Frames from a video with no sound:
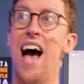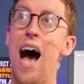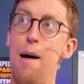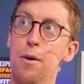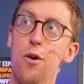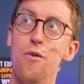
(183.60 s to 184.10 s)
I'm
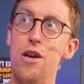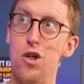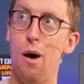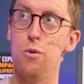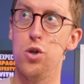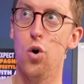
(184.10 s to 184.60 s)
gonna reach
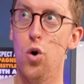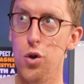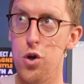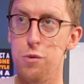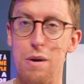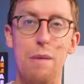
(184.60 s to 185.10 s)
out to all
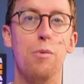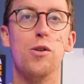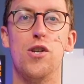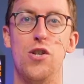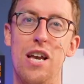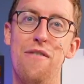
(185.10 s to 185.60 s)
those people to
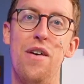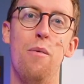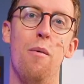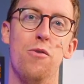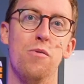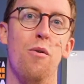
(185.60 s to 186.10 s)
see if they
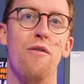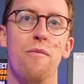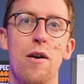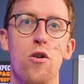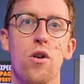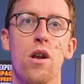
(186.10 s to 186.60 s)
want some more
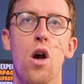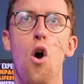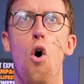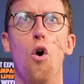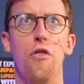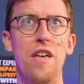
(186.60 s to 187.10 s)
information.
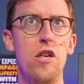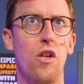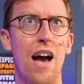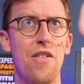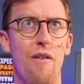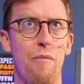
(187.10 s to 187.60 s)
Or these
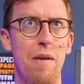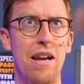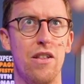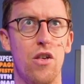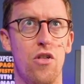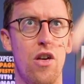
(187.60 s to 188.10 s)
guys haven't made a
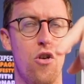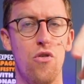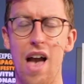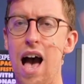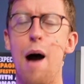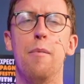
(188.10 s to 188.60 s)
decision
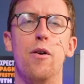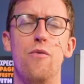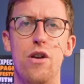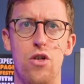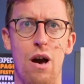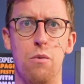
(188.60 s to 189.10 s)
yet, I'm gonna
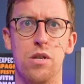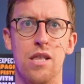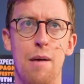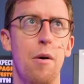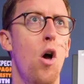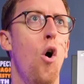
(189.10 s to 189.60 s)
reach out to
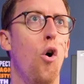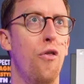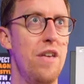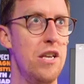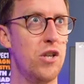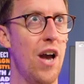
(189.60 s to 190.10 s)
them. Or
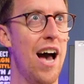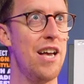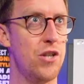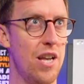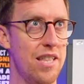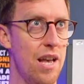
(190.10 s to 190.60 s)
these guys
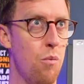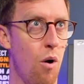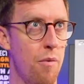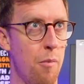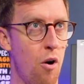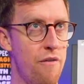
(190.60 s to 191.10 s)
said they
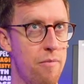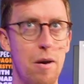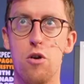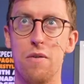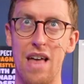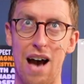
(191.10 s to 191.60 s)
want more
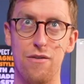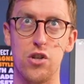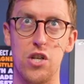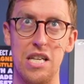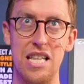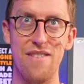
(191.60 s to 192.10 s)
information and they haven't
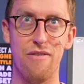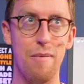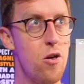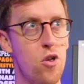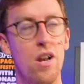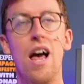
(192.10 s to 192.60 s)
seen the
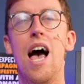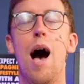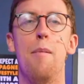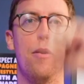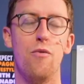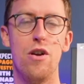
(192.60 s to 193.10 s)
information, I'm
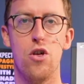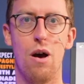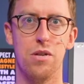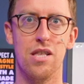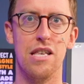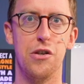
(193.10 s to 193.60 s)
gonna reach out
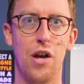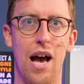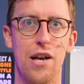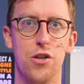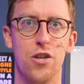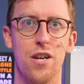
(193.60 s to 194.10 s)
to these guys,